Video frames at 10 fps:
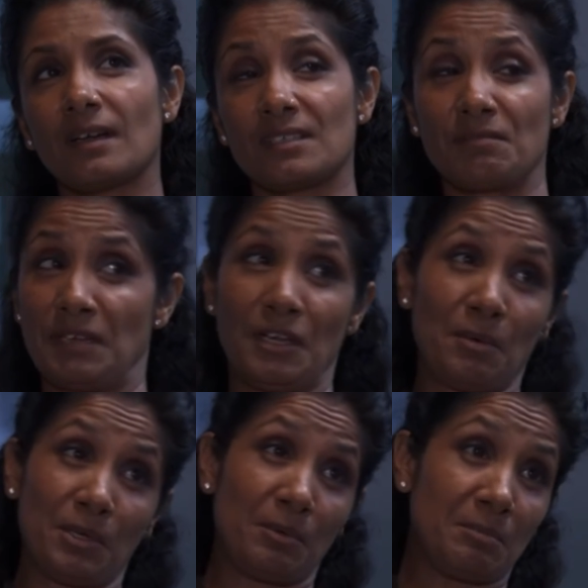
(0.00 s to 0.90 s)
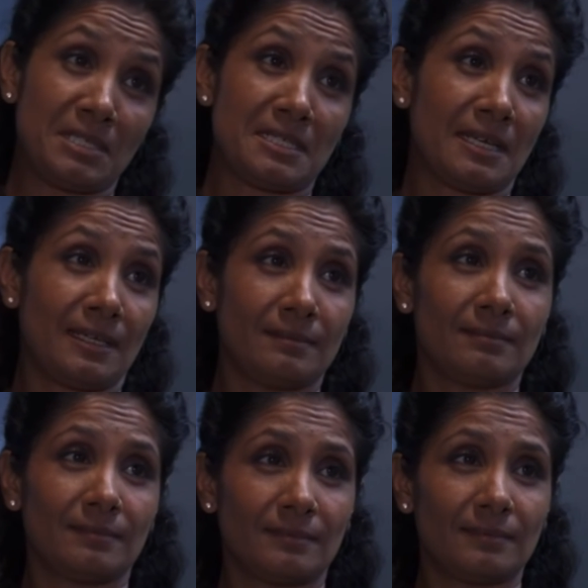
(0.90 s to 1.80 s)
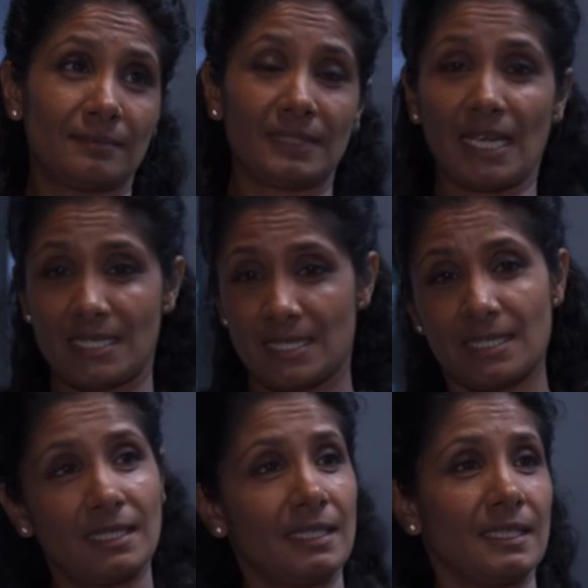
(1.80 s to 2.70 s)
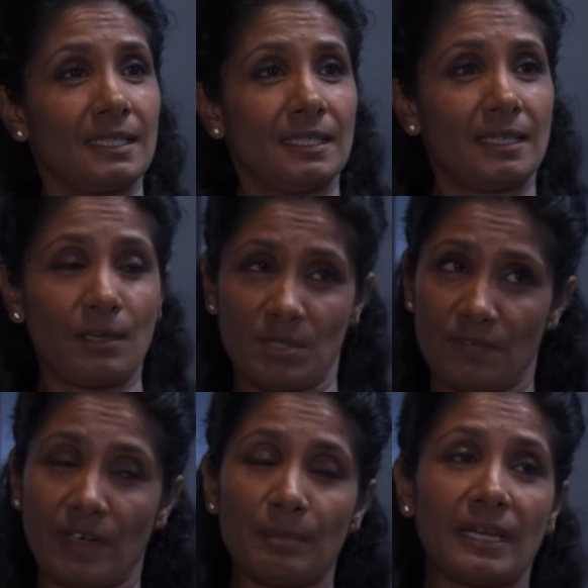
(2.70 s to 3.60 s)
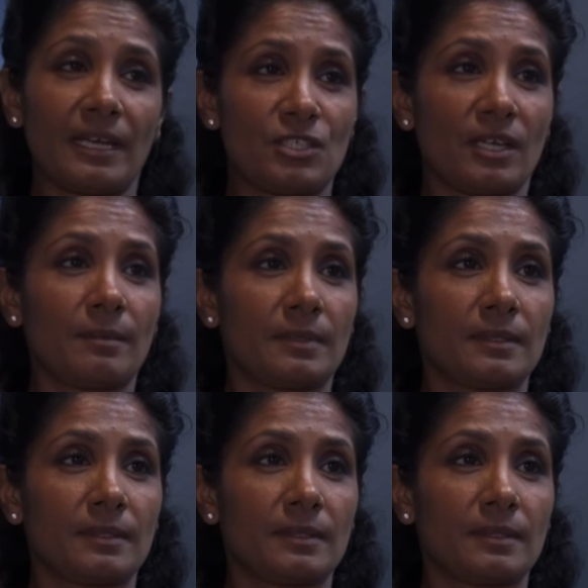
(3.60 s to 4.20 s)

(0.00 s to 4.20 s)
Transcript: I don't really know what you want me to say. Yes, there was a very big age gap.